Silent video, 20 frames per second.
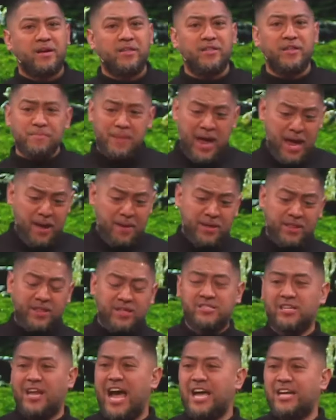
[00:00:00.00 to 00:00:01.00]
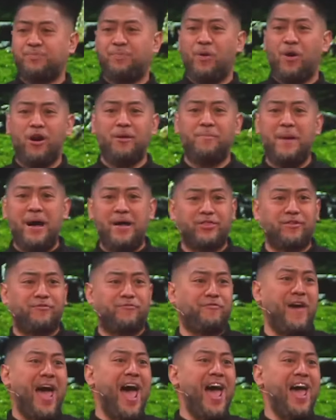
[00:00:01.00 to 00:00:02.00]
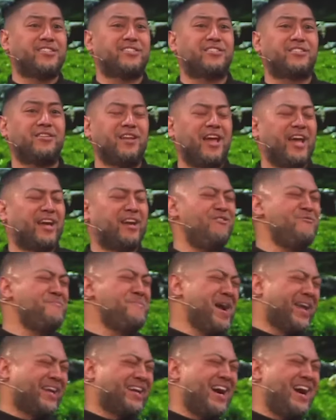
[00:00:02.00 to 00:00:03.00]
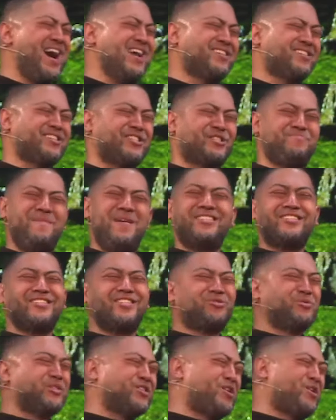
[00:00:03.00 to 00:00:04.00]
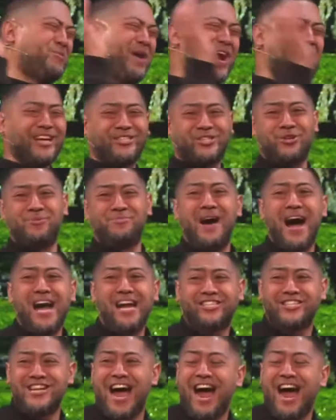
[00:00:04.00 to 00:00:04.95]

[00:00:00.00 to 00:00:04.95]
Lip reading: And then maybe this last part about the fast, you're like, oh my gosh, this message was already too much.